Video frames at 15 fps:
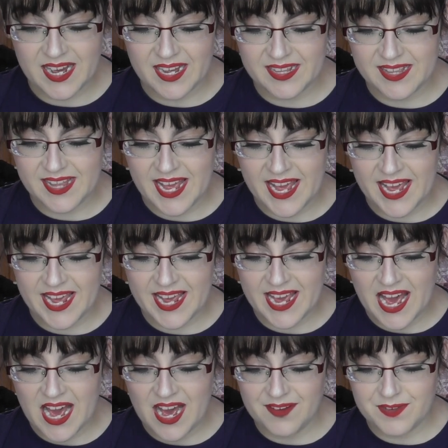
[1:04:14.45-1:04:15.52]
they
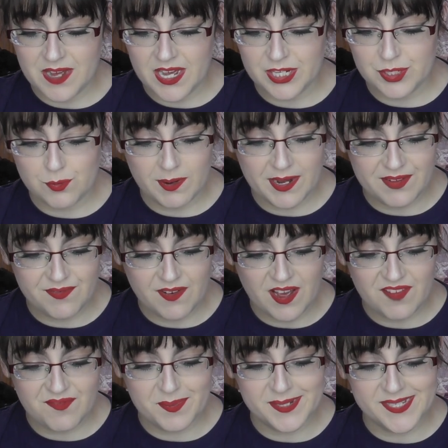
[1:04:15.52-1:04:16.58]
have
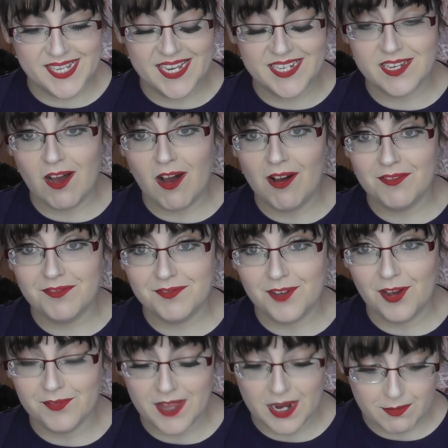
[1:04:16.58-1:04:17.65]
25% off
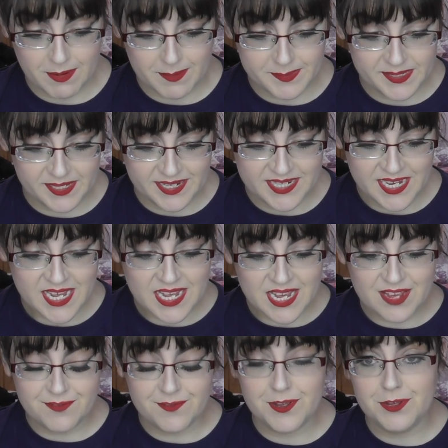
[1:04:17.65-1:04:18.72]
of their website
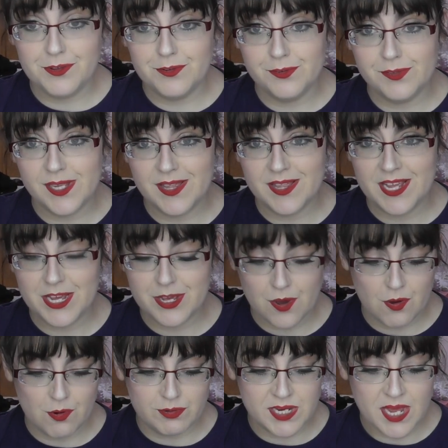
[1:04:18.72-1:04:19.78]
if you use the
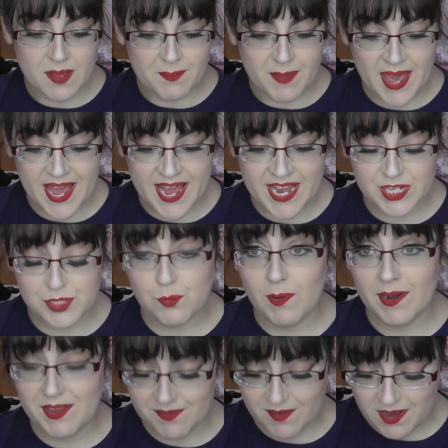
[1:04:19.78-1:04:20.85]
code
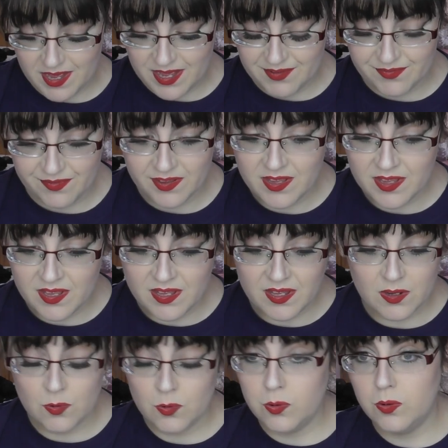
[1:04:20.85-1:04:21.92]
PAY25.
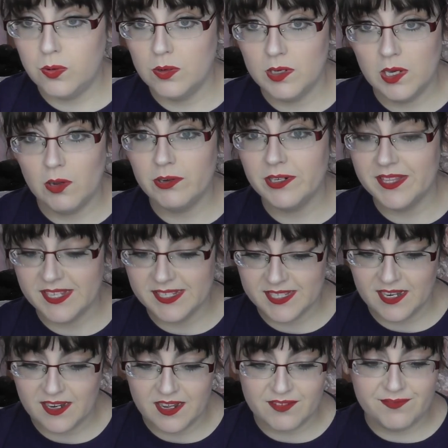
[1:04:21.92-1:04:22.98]
Lordy, there's
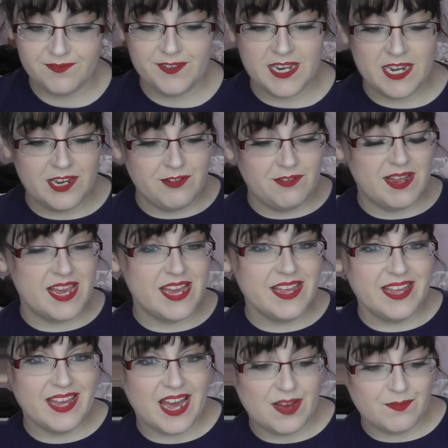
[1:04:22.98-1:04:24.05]
a lot. Feel
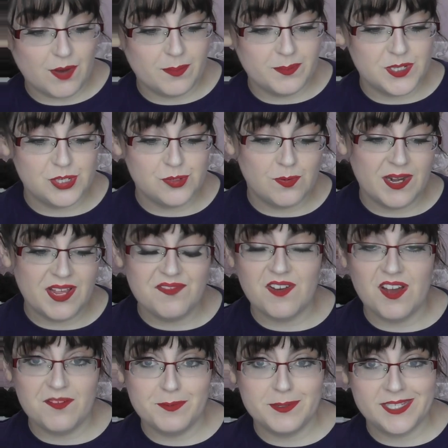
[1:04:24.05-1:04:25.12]
Unique have up to
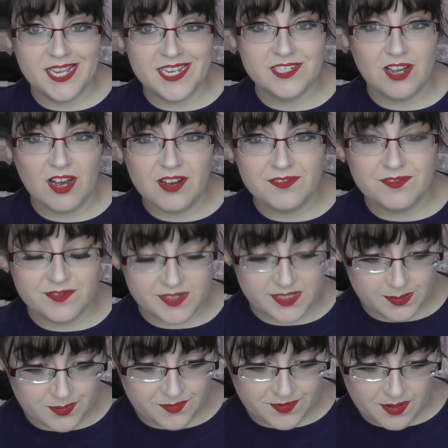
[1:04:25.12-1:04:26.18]
25% off
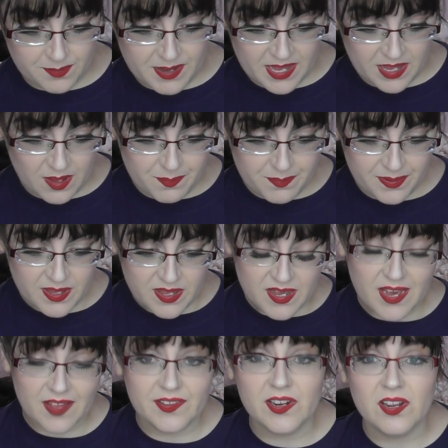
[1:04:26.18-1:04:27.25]
some of their makeup,
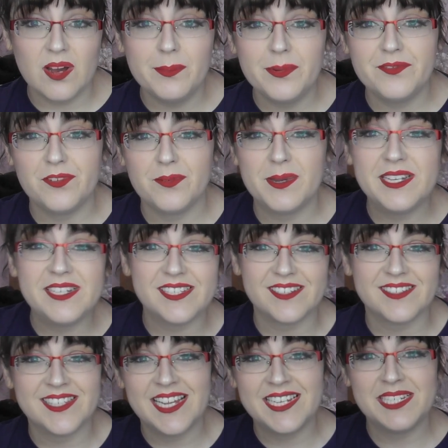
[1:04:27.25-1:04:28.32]
and they're coming for me because they're
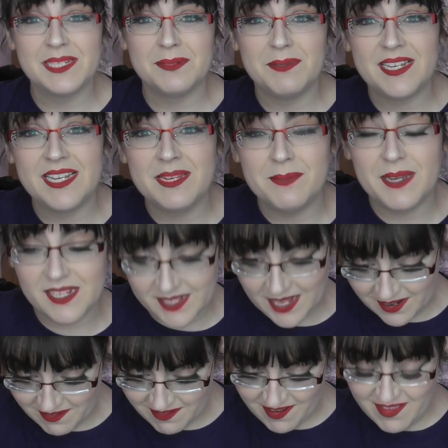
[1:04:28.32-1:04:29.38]
sending me emails
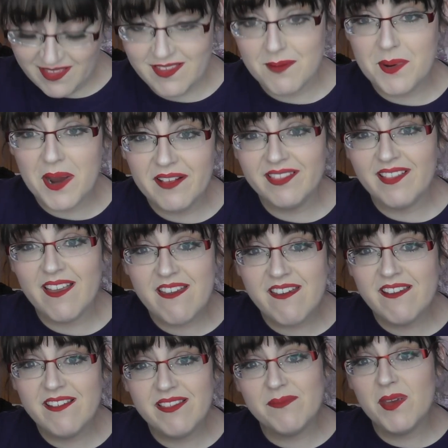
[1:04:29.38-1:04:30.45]
kind of going, it's your birthday, you
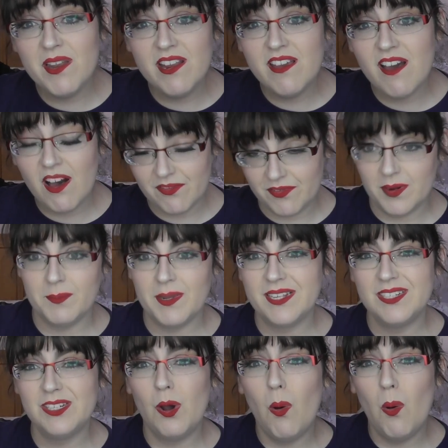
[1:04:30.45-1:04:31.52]
need money off, and I'm
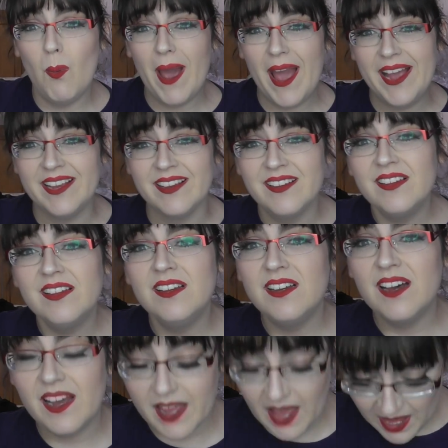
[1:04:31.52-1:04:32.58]
like, go away,
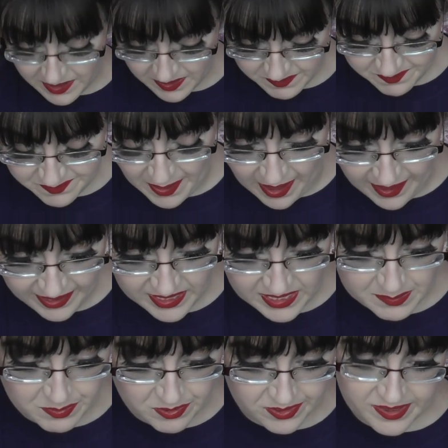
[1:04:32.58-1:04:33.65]
I can't buy any
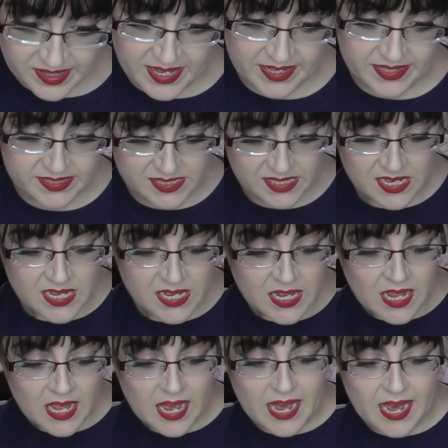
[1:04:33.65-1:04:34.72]
more things.
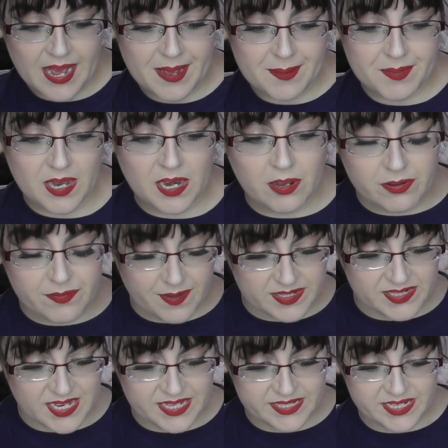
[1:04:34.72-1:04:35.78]
Look
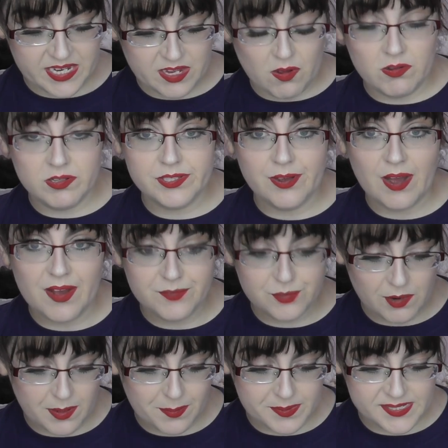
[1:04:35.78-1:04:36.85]
Fantastic also have
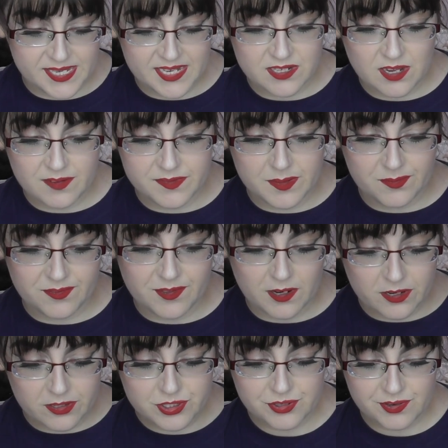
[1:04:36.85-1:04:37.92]
20% off some of their
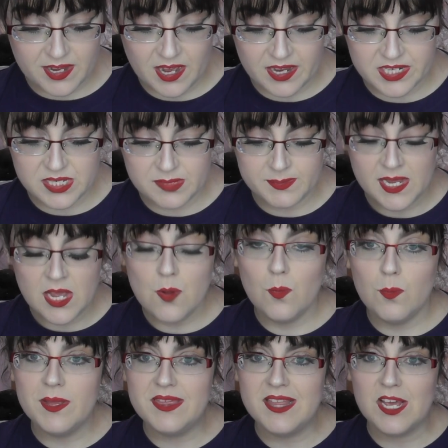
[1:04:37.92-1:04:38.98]
luxury items
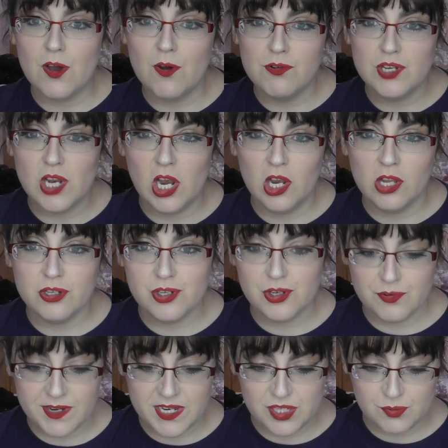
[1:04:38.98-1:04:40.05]
with the code
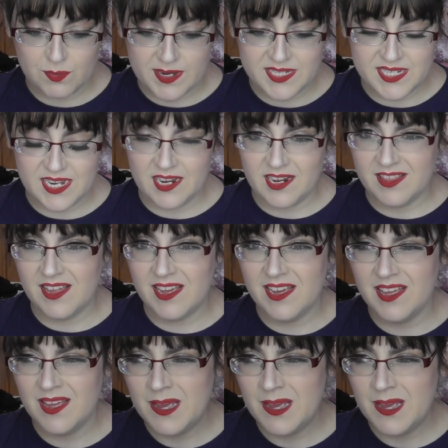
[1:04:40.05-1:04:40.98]
LUXURY20, and I think